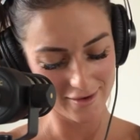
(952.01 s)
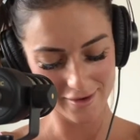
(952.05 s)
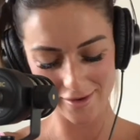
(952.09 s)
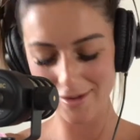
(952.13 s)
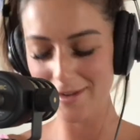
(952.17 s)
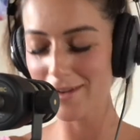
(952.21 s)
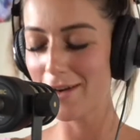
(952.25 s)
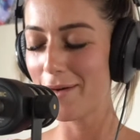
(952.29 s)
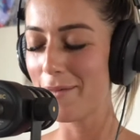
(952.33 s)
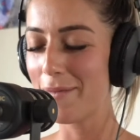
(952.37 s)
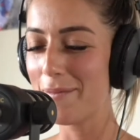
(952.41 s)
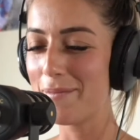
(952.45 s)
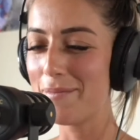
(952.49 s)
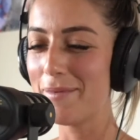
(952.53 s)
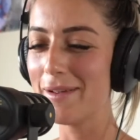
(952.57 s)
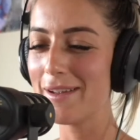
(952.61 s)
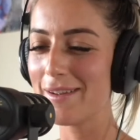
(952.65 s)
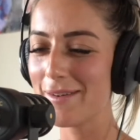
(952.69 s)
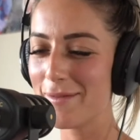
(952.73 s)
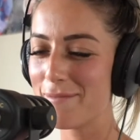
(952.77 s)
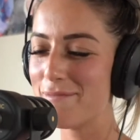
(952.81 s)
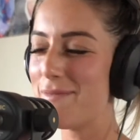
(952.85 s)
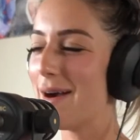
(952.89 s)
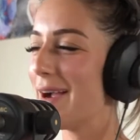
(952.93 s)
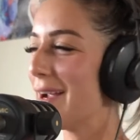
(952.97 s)
You're a
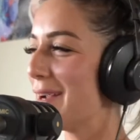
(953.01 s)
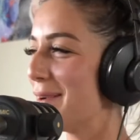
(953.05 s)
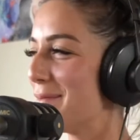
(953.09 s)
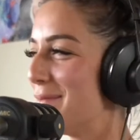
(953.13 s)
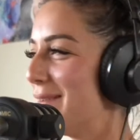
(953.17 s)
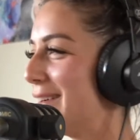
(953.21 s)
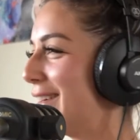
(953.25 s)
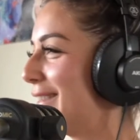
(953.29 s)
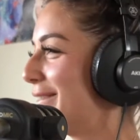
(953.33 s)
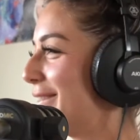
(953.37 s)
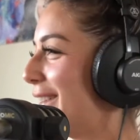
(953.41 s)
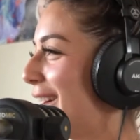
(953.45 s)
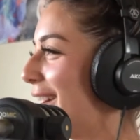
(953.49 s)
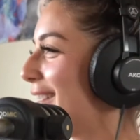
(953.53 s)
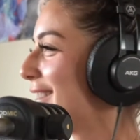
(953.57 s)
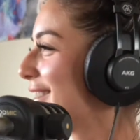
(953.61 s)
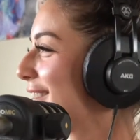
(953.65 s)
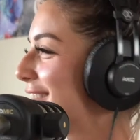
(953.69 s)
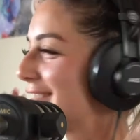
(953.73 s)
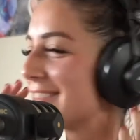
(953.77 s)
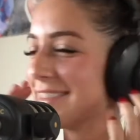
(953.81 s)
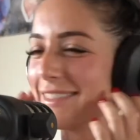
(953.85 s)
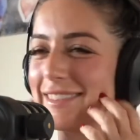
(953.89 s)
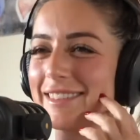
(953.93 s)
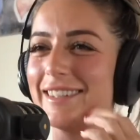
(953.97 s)
baby
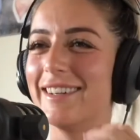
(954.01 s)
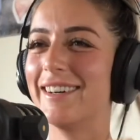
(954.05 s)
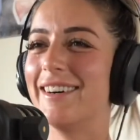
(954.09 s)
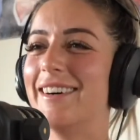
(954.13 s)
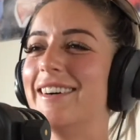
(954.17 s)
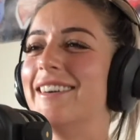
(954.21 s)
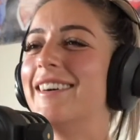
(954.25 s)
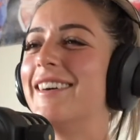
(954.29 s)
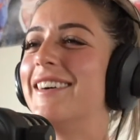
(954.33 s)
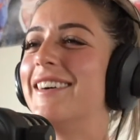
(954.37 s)
face. Oh.